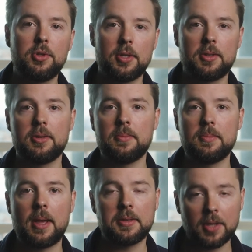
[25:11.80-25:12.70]
just
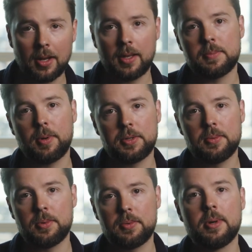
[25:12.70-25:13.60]
as early as
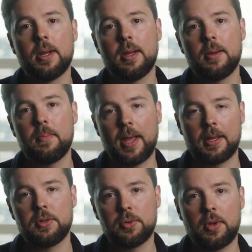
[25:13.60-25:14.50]
possible
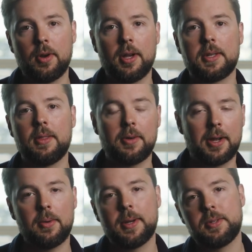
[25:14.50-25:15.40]
making sure you're asking the
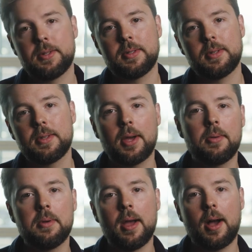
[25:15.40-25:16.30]
right questions.
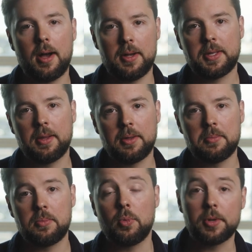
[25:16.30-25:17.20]
So asking
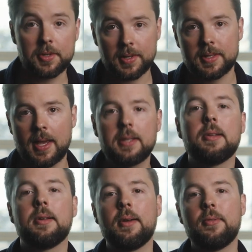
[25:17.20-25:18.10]
them what does success
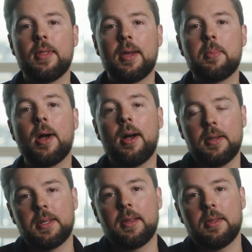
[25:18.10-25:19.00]
look like for them,
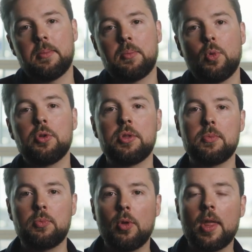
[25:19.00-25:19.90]
asking them what
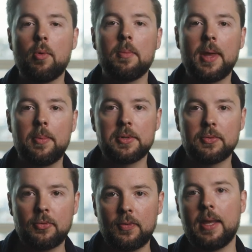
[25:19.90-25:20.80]
what they want people to
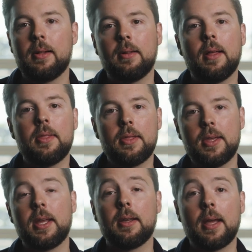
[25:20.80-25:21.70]
feel and
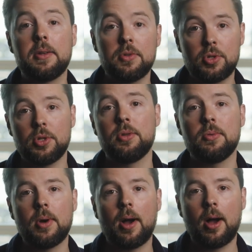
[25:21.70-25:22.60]
think and
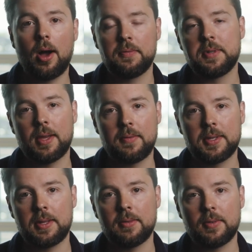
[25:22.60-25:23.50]
do after they've
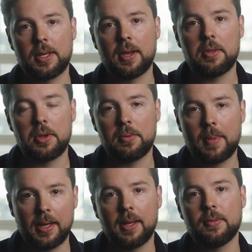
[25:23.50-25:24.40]
seen the video that you're
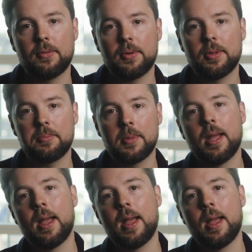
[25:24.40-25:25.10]
making for them.